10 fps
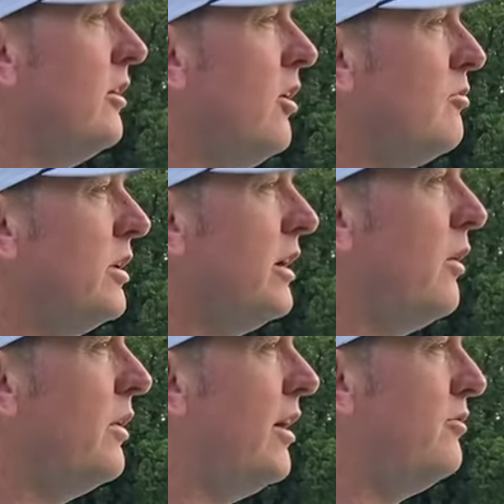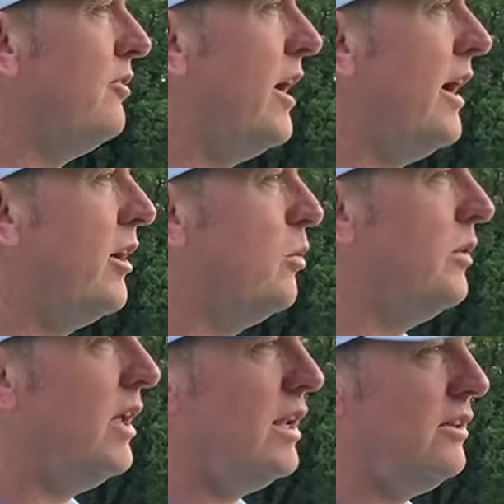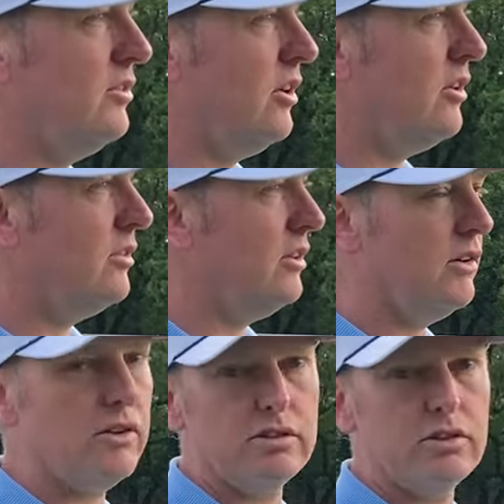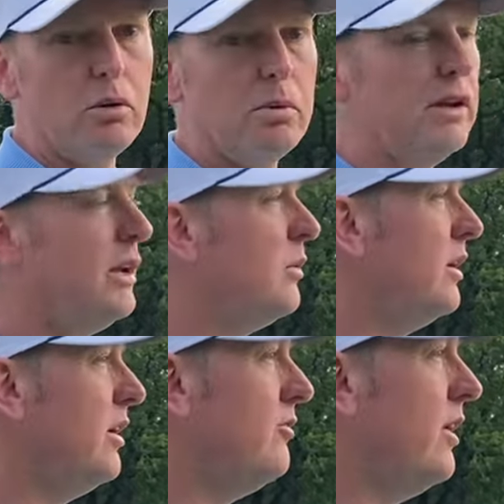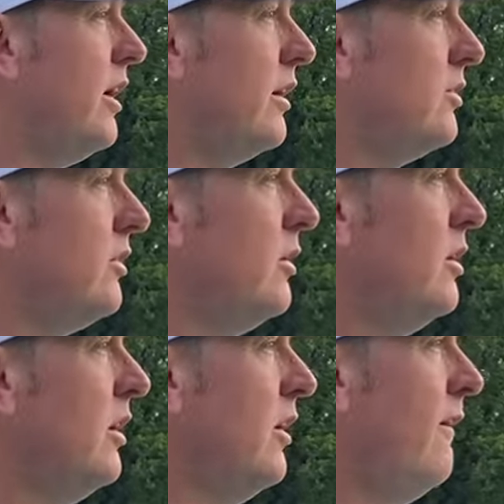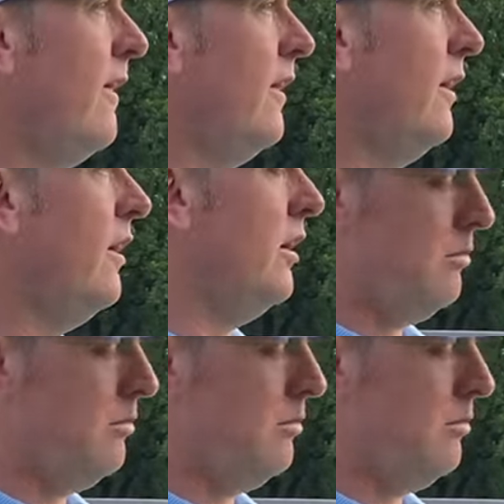Can't really go at that flag with any certainty of it stopping anywhere near the flag. So I'm